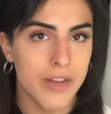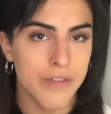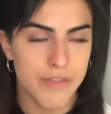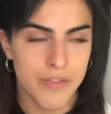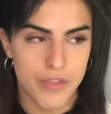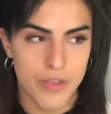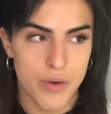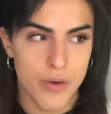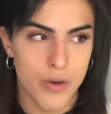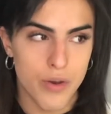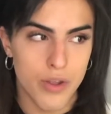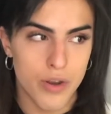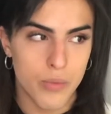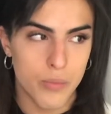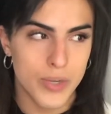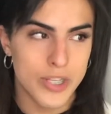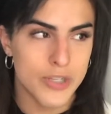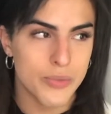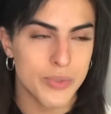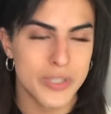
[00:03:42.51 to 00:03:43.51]
of thought,
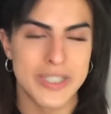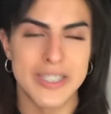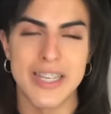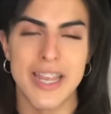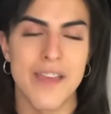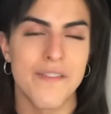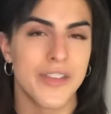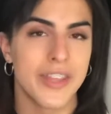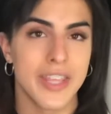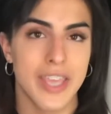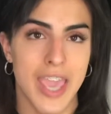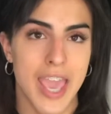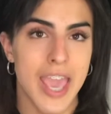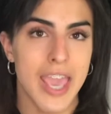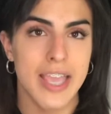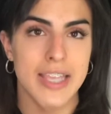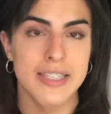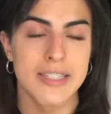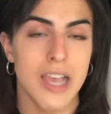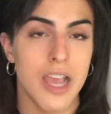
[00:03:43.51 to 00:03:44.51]
which was never the
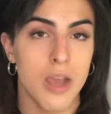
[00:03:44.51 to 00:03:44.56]
case,